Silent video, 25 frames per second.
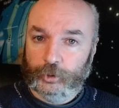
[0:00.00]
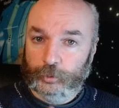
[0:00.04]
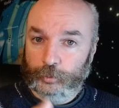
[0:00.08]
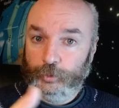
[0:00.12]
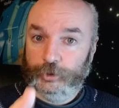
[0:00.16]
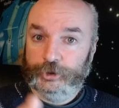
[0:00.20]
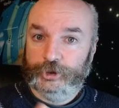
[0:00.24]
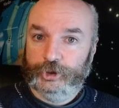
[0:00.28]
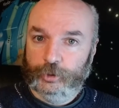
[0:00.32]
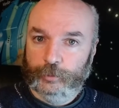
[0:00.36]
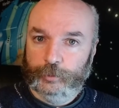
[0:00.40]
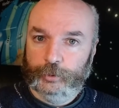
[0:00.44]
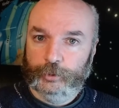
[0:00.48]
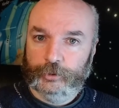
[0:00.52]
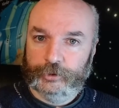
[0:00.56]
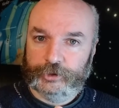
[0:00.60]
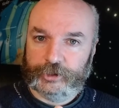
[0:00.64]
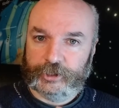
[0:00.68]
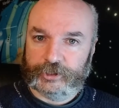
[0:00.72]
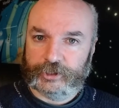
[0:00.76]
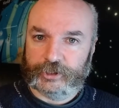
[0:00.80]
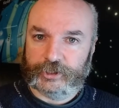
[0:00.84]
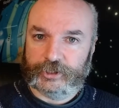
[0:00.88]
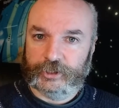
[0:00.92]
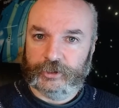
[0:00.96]
which you bought
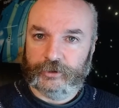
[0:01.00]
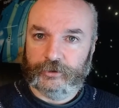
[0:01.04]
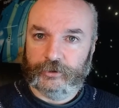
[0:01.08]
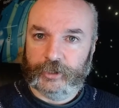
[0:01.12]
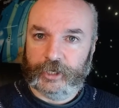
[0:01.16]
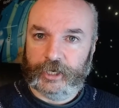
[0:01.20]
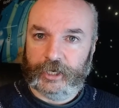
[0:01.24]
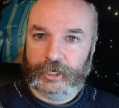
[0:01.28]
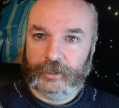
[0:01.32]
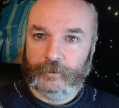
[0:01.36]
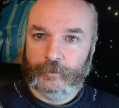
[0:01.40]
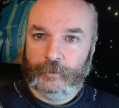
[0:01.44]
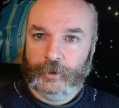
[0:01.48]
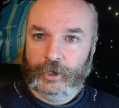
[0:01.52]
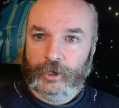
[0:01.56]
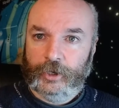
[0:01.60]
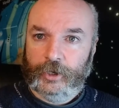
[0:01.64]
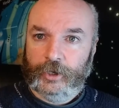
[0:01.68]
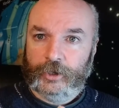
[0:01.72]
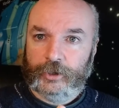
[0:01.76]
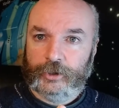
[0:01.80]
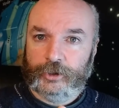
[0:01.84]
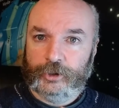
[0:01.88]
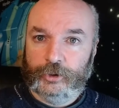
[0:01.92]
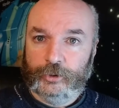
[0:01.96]
as a single game,
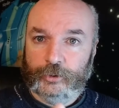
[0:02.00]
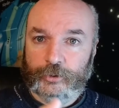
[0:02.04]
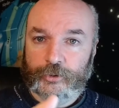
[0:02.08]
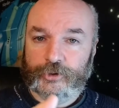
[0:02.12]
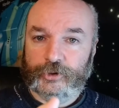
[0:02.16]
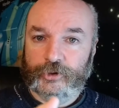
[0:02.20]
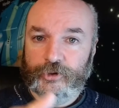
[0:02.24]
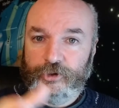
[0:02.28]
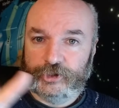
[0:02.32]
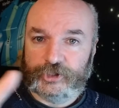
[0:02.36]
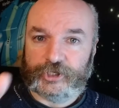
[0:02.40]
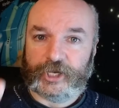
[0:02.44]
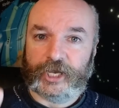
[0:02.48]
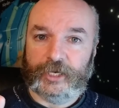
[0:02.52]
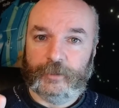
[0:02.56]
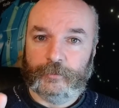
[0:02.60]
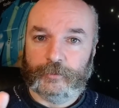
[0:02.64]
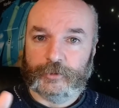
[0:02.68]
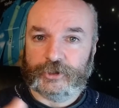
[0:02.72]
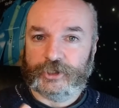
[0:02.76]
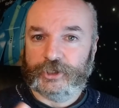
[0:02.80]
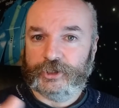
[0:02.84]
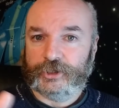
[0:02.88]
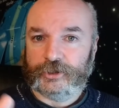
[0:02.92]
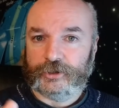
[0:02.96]
used the
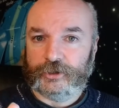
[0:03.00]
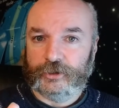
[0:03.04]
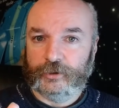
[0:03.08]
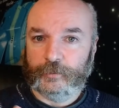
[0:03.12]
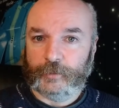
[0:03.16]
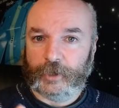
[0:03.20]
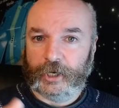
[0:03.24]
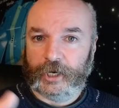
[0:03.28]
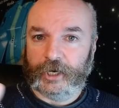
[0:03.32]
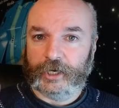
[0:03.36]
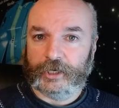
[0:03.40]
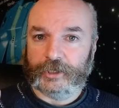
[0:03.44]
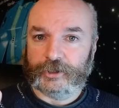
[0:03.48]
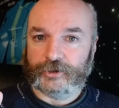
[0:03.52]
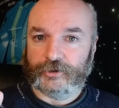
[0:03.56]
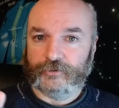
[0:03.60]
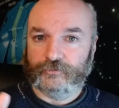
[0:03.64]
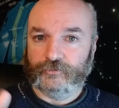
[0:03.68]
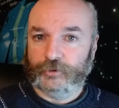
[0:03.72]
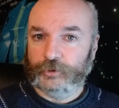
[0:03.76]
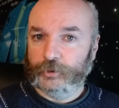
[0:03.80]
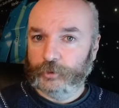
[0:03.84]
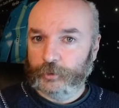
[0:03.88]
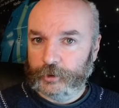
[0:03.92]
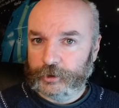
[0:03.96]
same system as
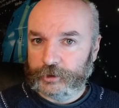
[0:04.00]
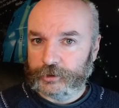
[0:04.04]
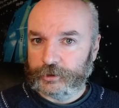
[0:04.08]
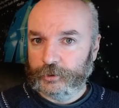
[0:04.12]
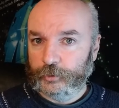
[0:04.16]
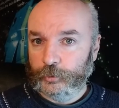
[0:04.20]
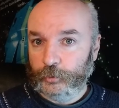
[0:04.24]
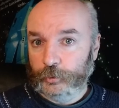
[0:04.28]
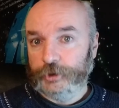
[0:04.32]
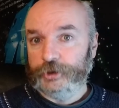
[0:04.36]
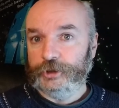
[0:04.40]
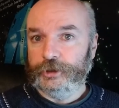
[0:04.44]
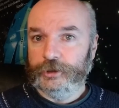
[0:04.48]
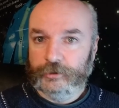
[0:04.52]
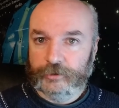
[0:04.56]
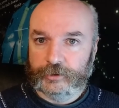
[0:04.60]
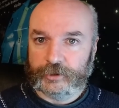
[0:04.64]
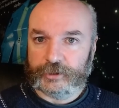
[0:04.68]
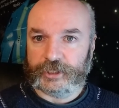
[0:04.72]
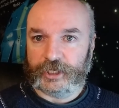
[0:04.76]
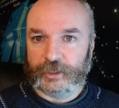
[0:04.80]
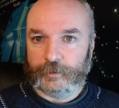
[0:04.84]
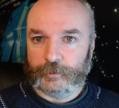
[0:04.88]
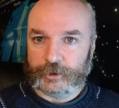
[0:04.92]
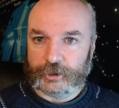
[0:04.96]
RuneQuest, which used
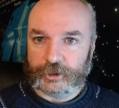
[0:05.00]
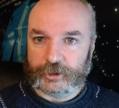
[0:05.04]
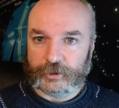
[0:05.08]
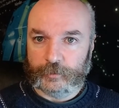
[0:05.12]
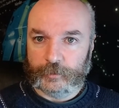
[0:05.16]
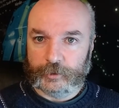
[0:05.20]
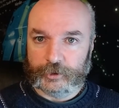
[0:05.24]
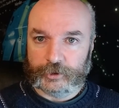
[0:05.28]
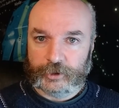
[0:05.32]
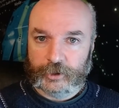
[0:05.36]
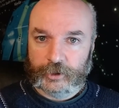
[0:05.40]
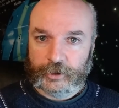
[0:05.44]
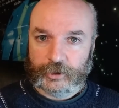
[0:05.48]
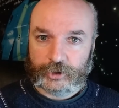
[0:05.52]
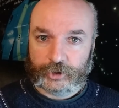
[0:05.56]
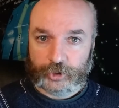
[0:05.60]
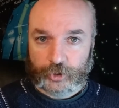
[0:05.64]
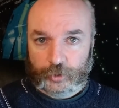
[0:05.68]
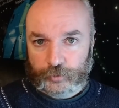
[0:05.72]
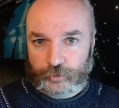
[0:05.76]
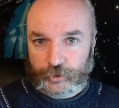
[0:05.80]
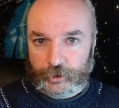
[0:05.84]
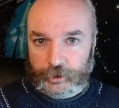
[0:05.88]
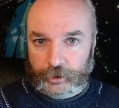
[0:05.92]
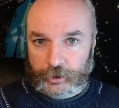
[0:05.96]
the same system as
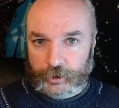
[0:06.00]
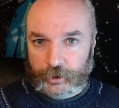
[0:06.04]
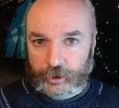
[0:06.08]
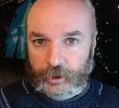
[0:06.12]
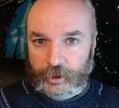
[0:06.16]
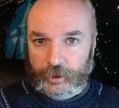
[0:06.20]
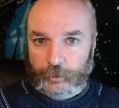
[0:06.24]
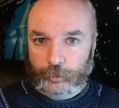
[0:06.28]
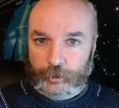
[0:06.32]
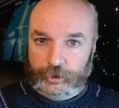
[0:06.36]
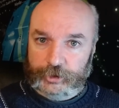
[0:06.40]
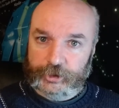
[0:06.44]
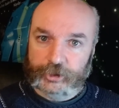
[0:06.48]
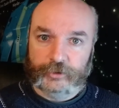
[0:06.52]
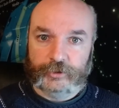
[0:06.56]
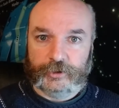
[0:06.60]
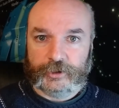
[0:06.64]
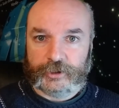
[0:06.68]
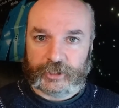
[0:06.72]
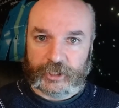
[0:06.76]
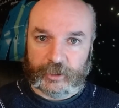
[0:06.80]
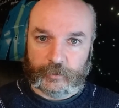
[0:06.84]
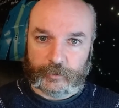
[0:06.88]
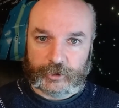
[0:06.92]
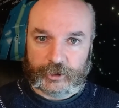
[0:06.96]
Stormbringer, which used the
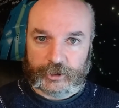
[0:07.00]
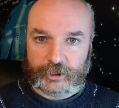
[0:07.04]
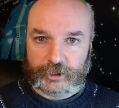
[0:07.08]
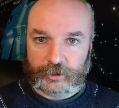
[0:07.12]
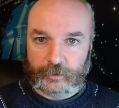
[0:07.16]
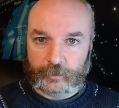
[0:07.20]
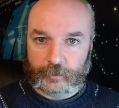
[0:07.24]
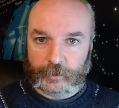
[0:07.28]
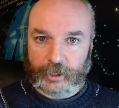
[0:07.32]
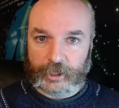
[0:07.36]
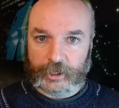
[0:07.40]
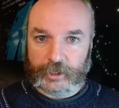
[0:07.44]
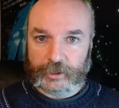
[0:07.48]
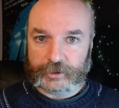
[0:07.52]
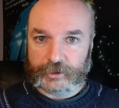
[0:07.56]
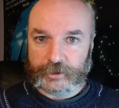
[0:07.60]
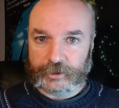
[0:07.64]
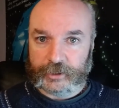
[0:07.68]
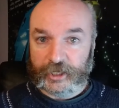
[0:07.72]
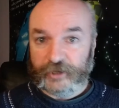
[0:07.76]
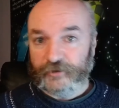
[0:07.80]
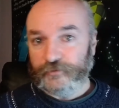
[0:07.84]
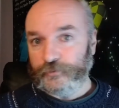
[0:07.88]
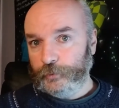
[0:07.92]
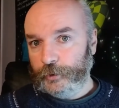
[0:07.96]
same system as
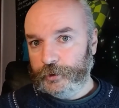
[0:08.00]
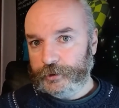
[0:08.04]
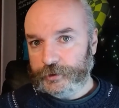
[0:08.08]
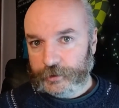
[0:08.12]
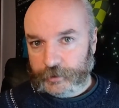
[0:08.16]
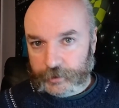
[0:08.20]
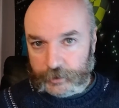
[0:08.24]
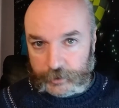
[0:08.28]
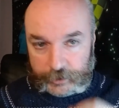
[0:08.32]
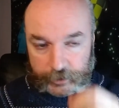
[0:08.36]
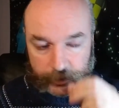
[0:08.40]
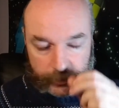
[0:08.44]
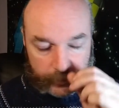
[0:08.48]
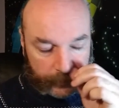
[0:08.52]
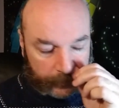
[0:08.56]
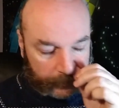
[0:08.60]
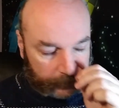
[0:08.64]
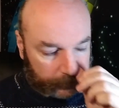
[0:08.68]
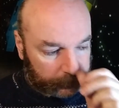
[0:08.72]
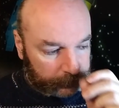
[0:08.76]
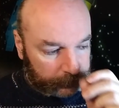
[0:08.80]
ElfQuest, and so on.